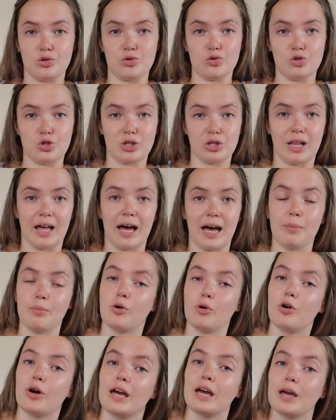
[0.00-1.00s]
June, July,
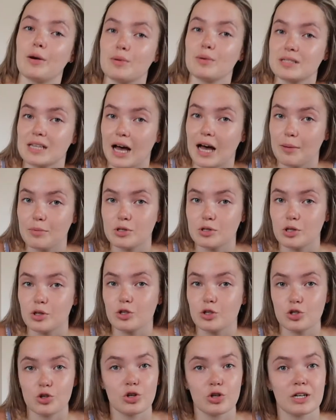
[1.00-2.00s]
but it was
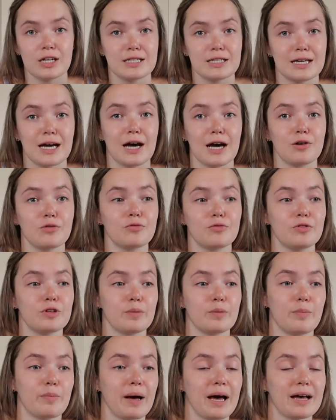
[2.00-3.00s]
absolutely chucking it down for
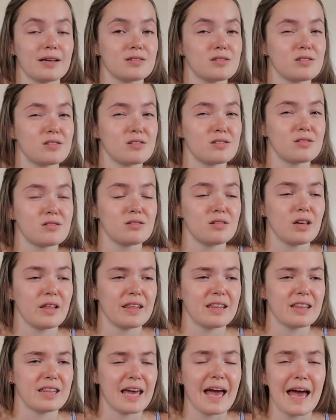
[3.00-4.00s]
the past, I
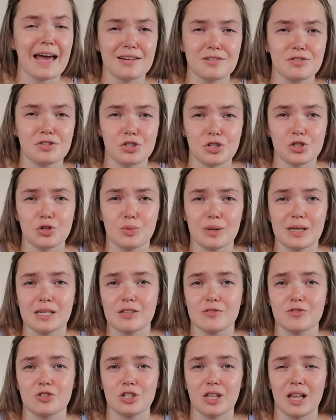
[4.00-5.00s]
think the end 2
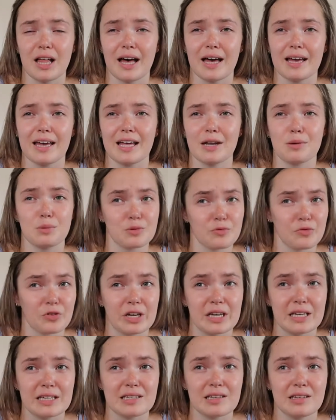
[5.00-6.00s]
weeks of July, and it was
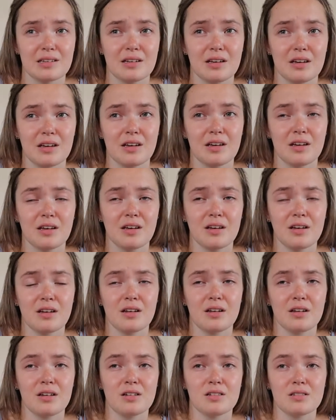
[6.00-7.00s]
freezing.
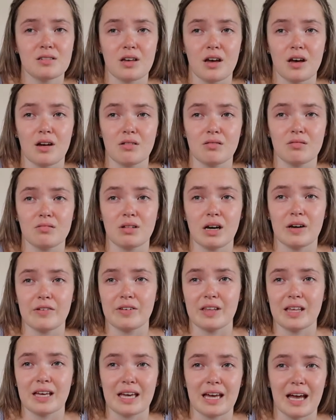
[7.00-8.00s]
So I
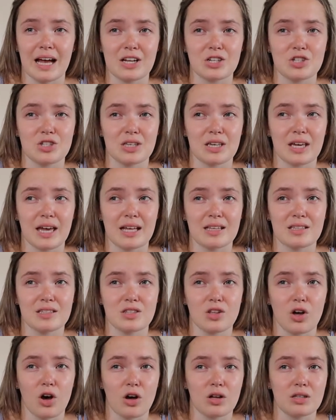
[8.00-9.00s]
feel like it actually gets
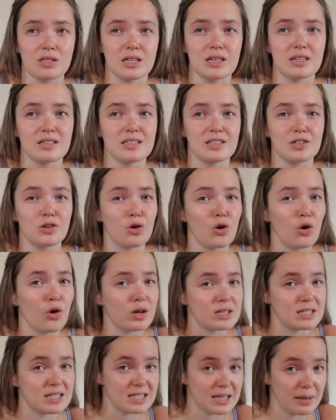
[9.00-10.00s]
the hottest in
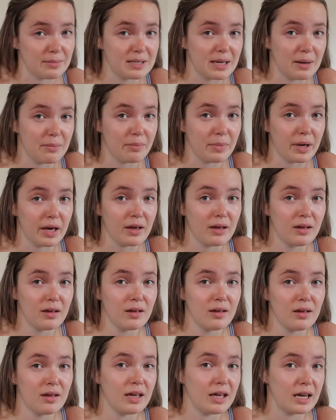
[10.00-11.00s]
August and September
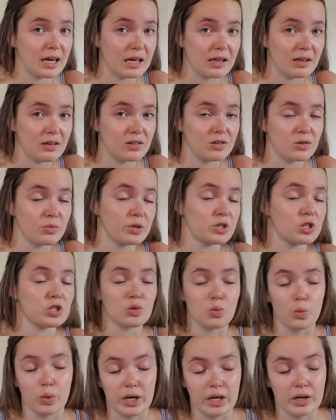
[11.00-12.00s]
in England, which
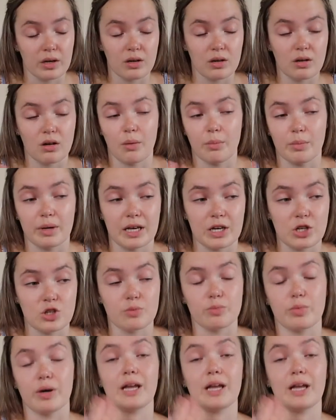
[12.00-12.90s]
is a weird combination.